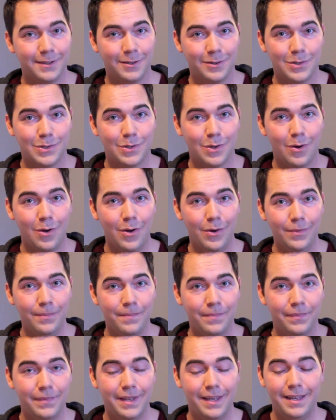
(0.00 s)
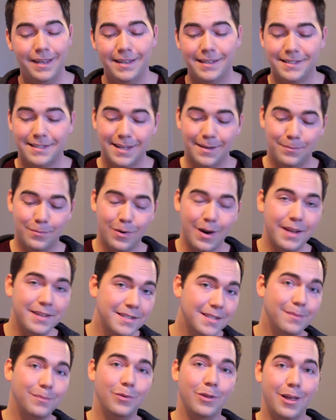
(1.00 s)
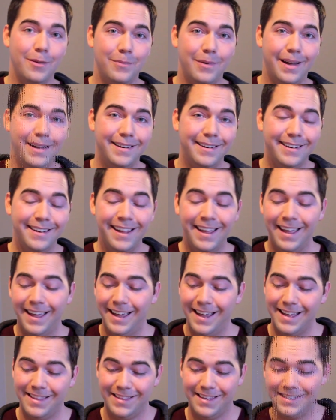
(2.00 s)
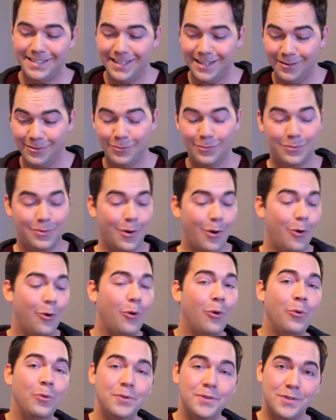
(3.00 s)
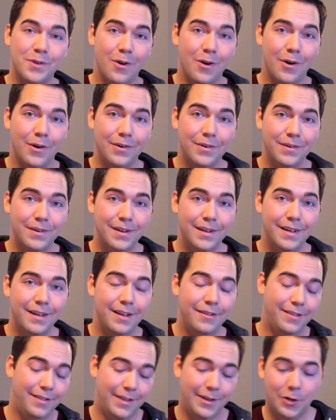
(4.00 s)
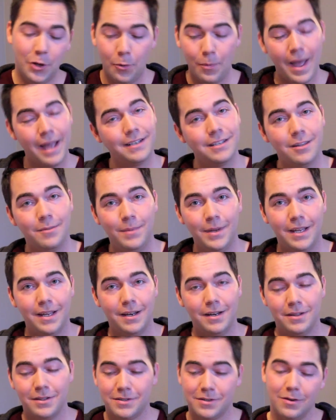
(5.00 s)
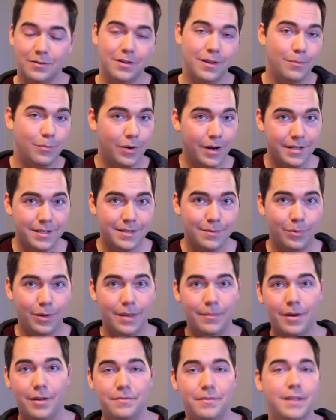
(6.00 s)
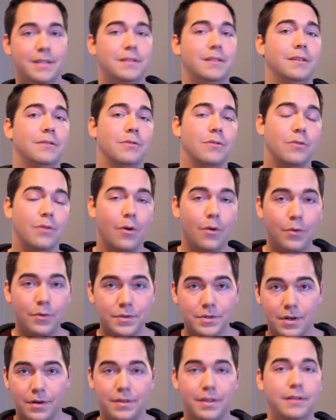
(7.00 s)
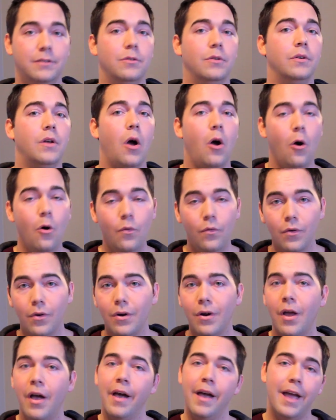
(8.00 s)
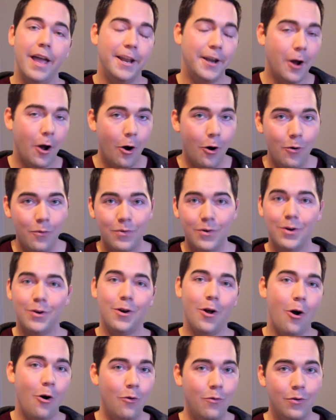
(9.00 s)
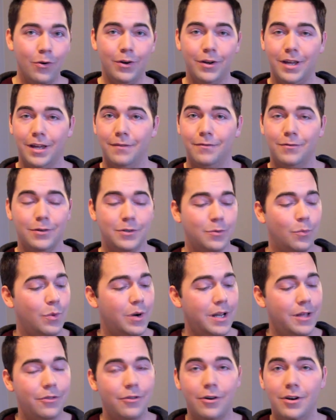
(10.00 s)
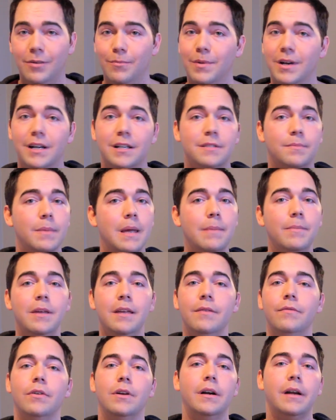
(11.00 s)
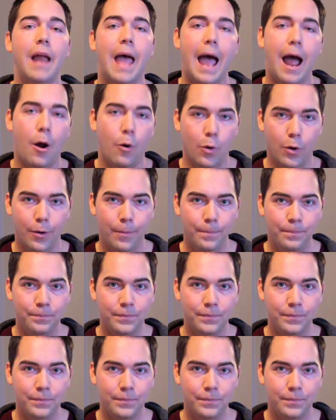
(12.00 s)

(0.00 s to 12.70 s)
their song is they press the play button and they sing through the whole song, and then they go back to the beginning of the song, they press the play button, they sing through the whole song, they do it over and over and over again for 20, 30 minutes, maybe even an hour.